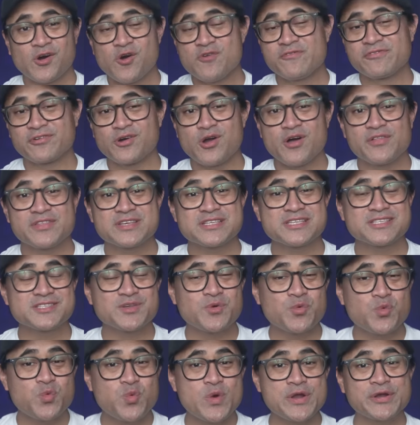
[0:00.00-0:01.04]
Overall, this is
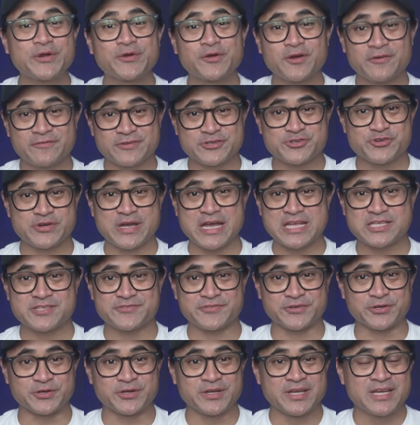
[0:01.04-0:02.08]
a winner of a
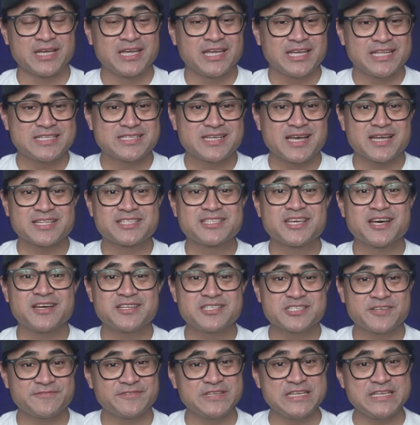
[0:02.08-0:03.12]
transfer. It's got tons of